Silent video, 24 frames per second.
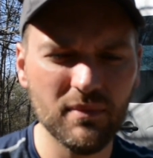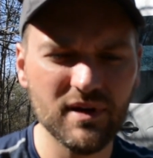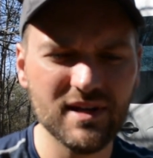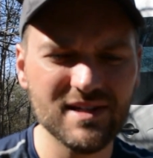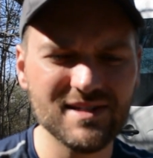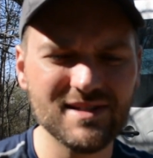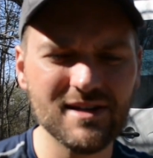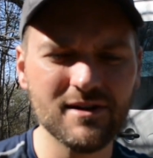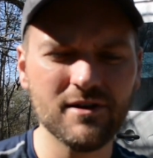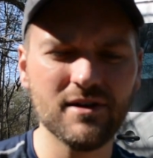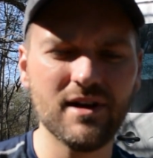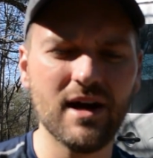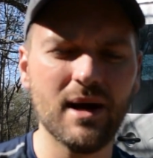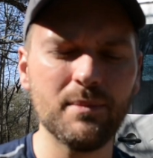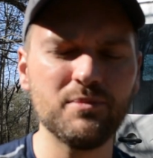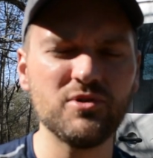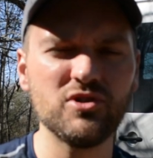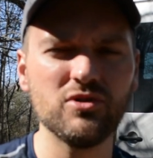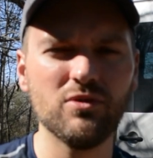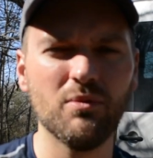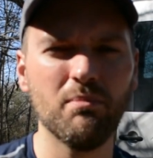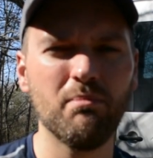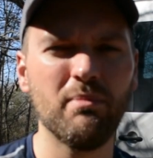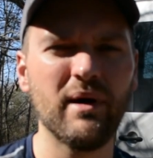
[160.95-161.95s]
Is there an
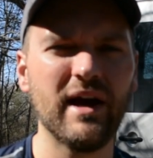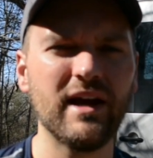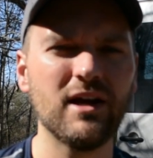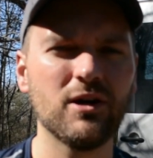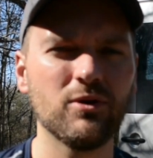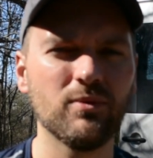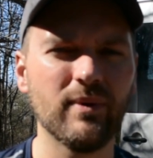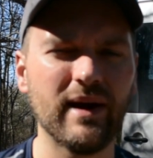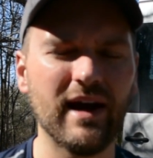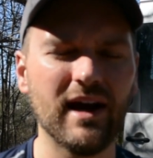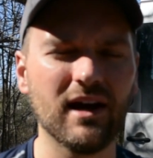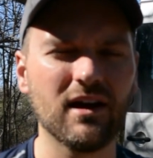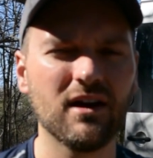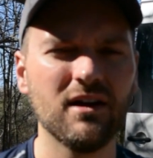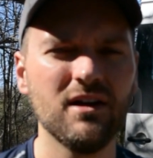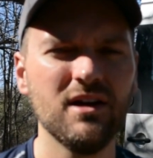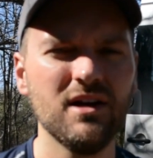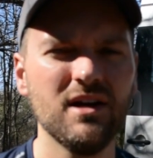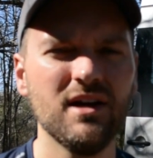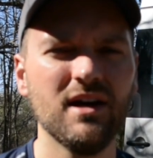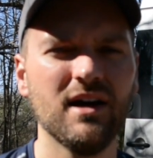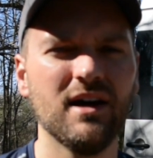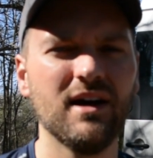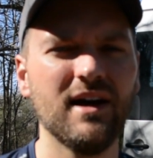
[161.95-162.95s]
optional bike rack?
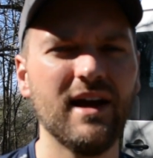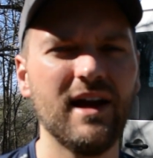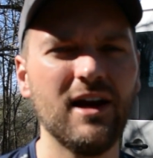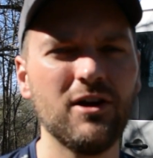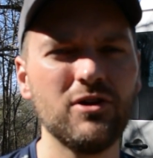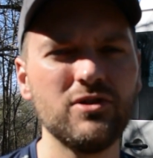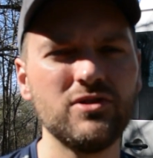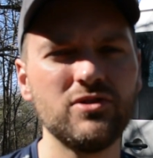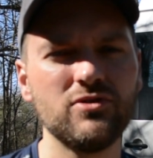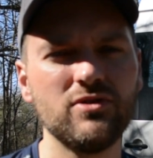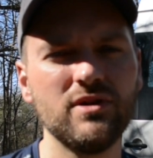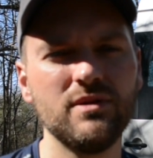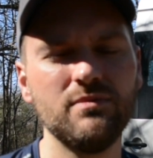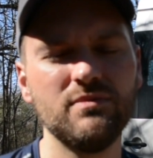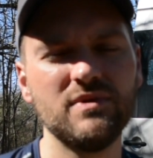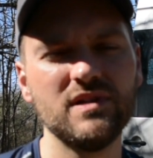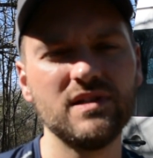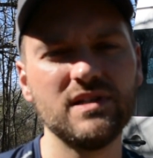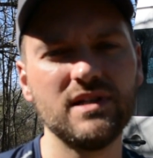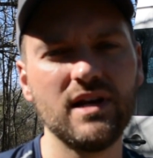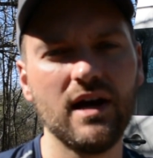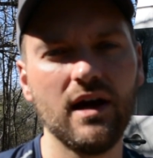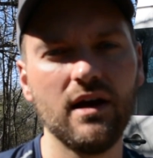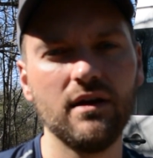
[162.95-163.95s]
Airstream
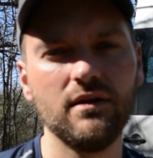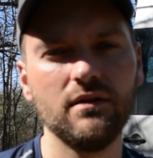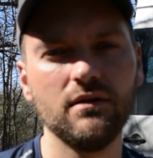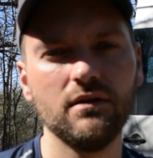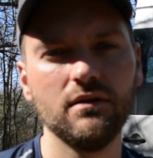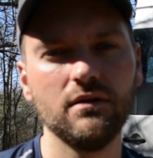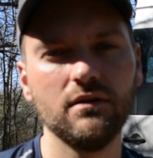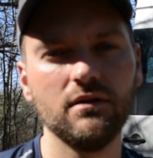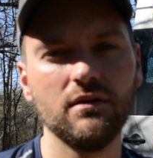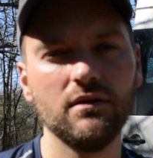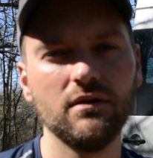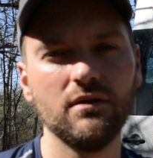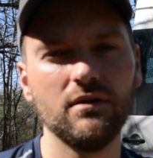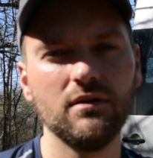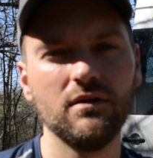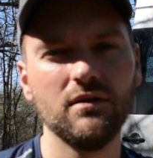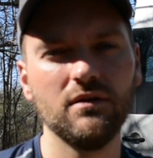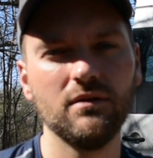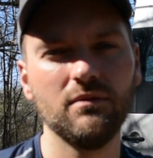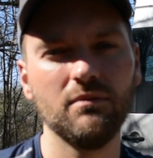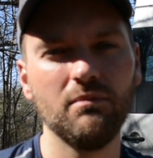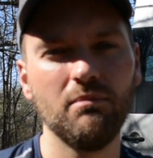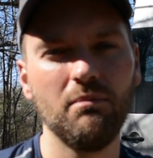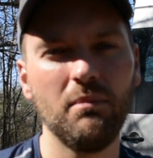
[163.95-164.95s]
does not
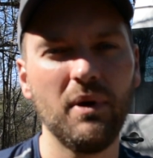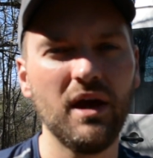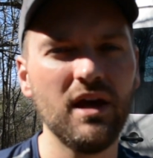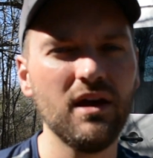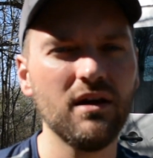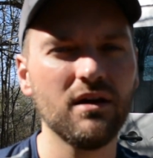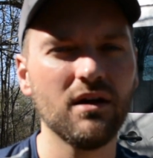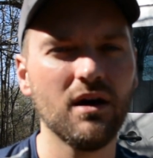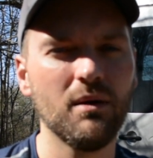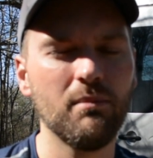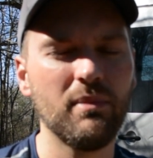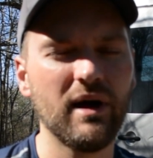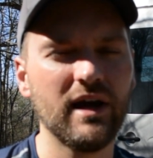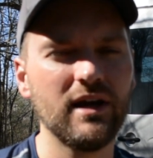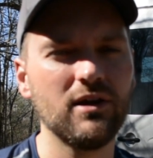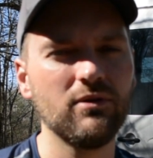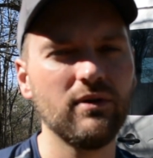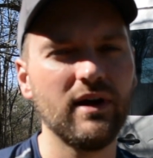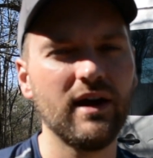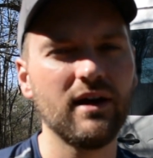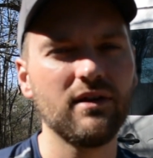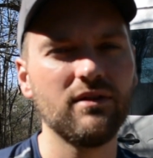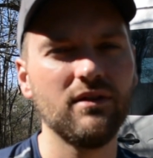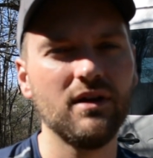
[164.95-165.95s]
make a bike
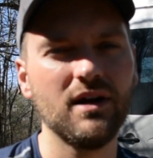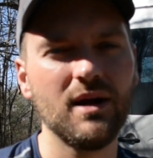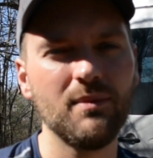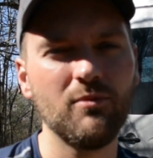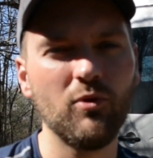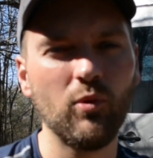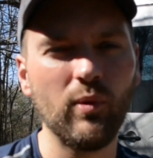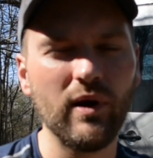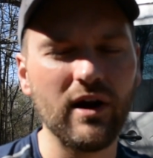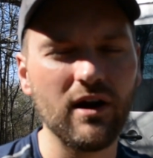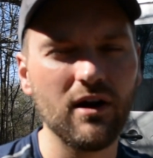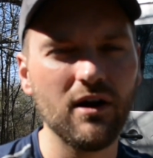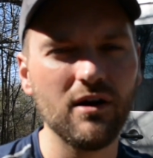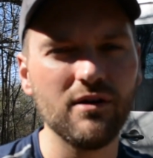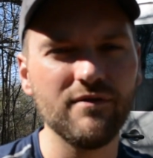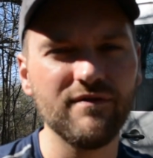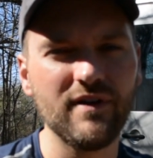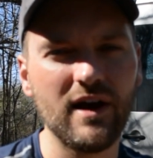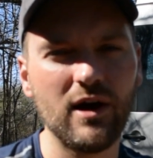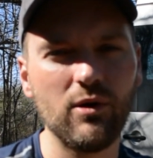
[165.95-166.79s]
rack that I'm aware of.